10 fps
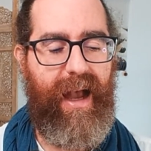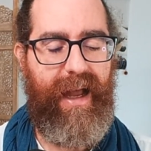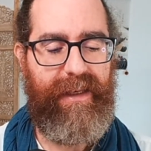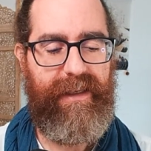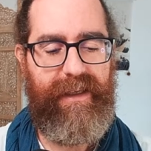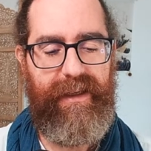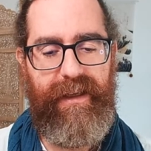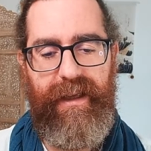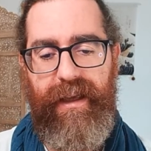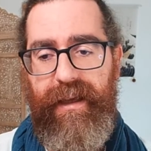And
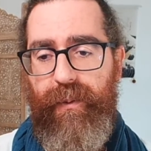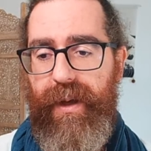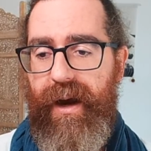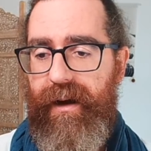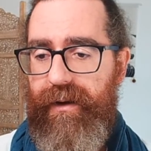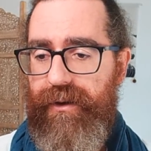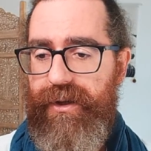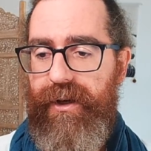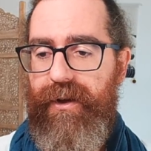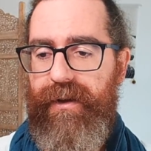we are
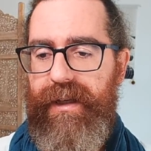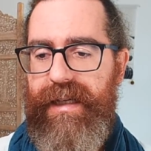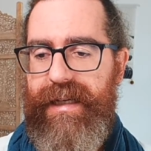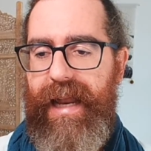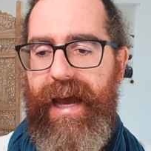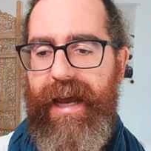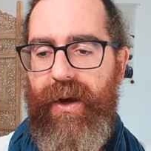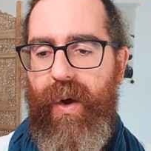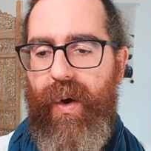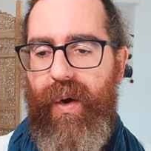continuing this
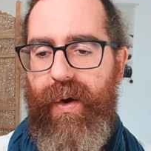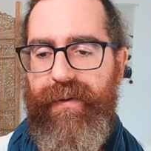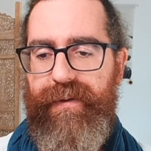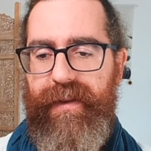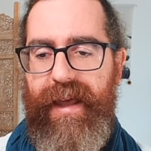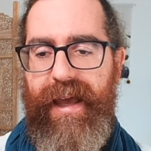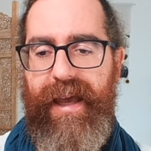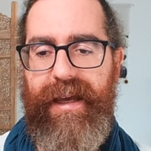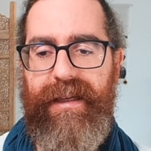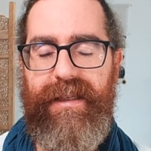line of
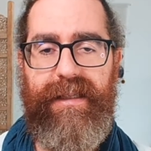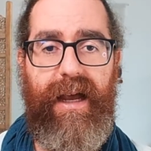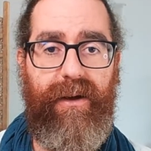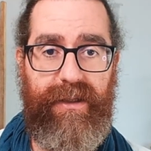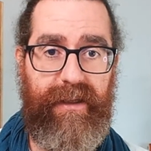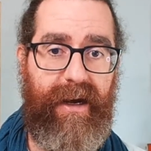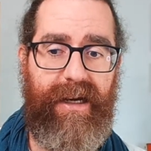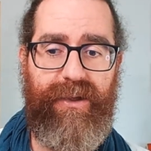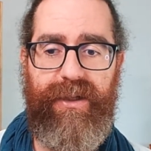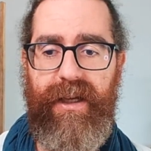the sounds that are
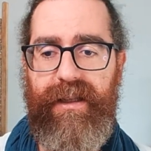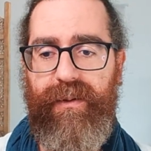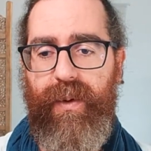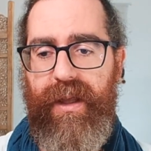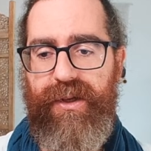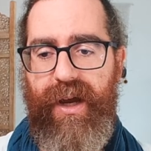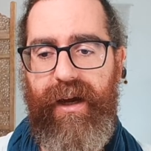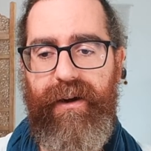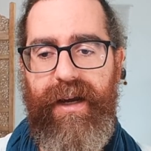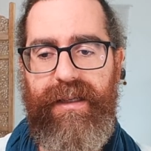associated with the
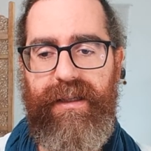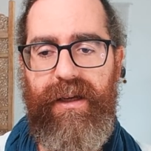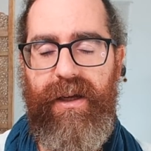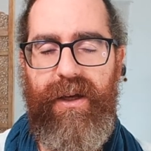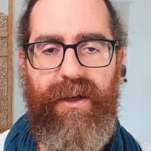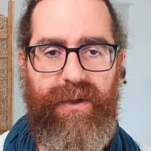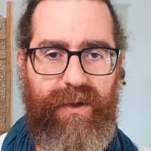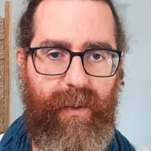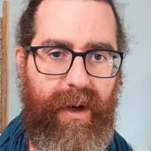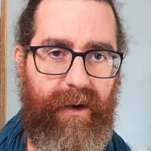chakras.
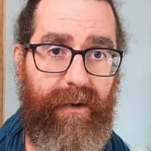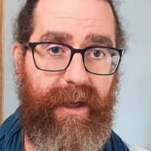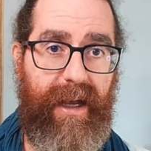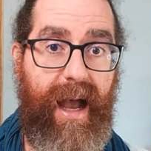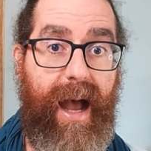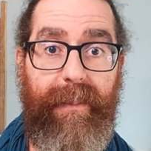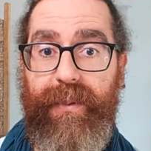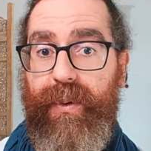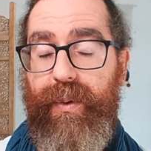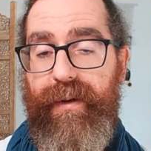So we are going
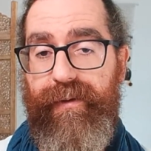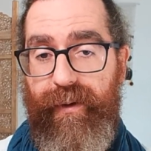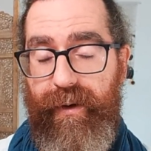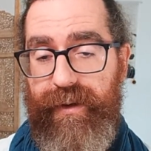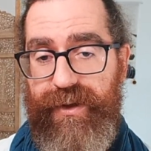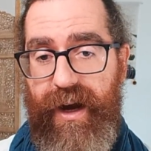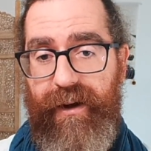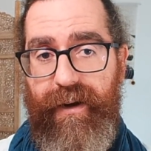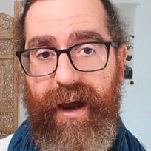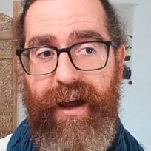up to the fourth
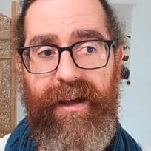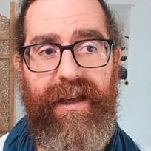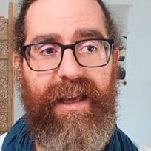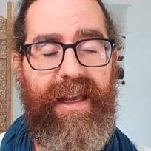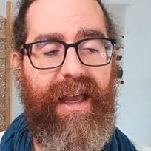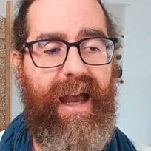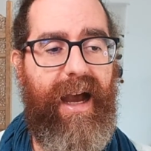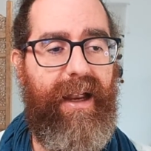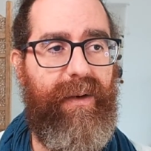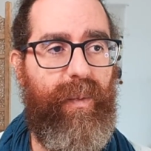chakra
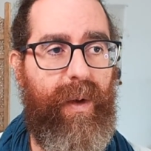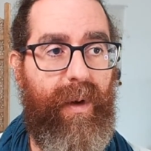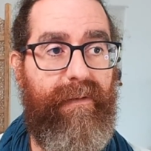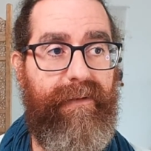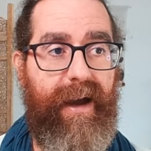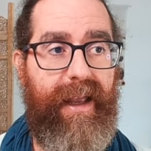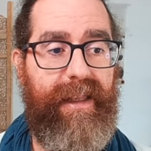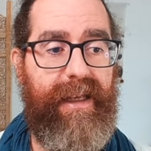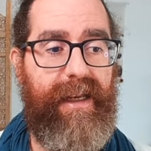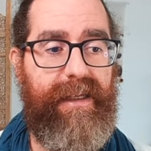and we will
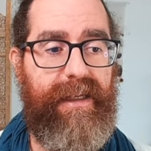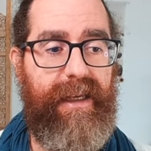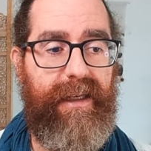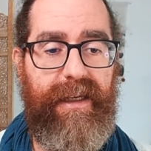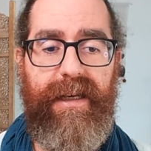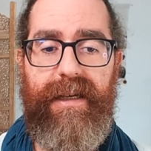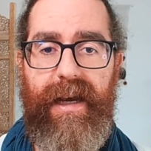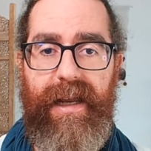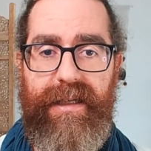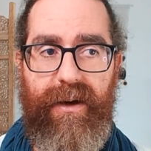find that indeed the
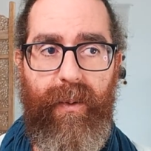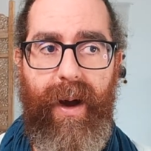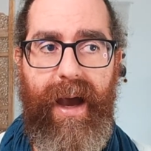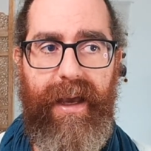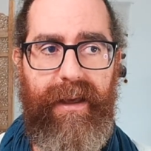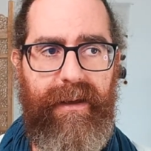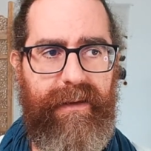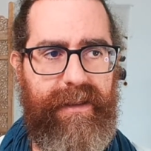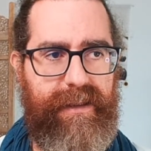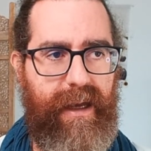letter Y,
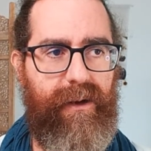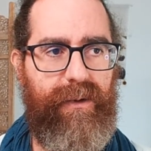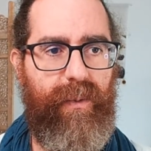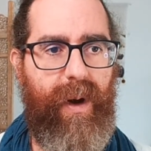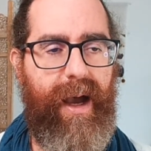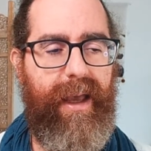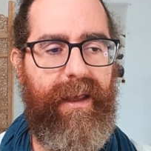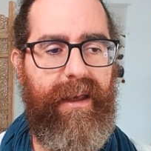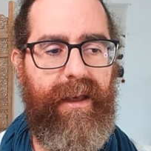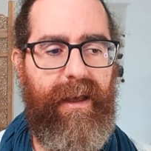the sound Y,
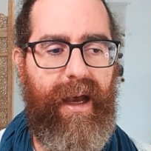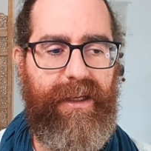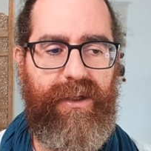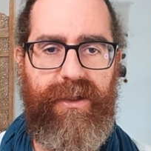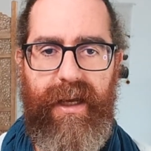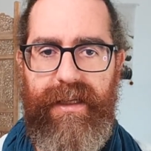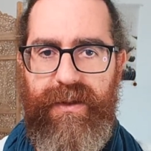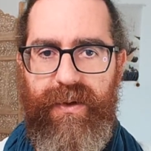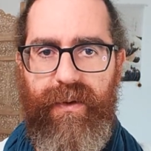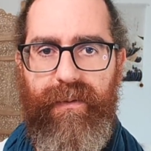
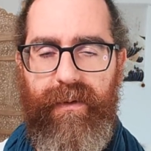associates